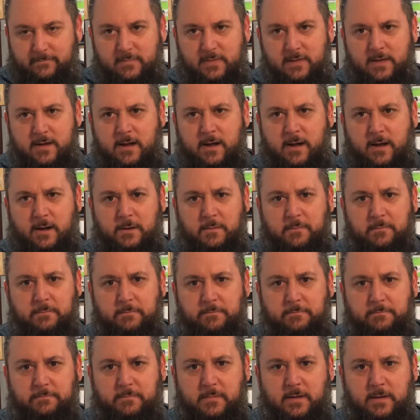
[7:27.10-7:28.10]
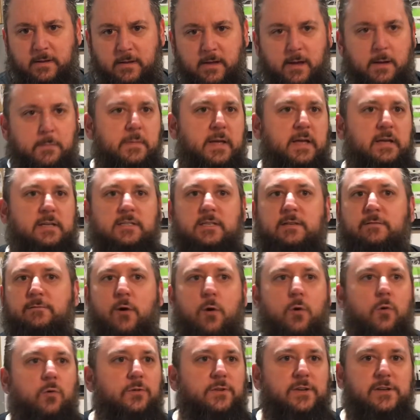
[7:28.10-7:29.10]
a mix of
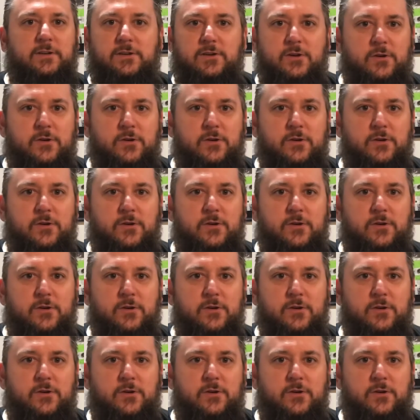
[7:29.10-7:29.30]
old and